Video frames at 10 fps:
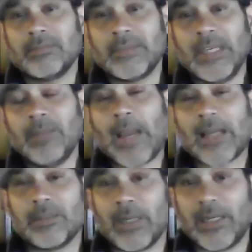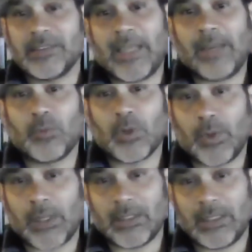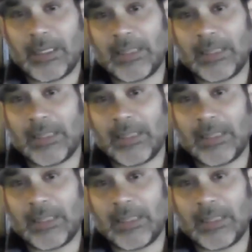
Getting back to Monday's game real quickly,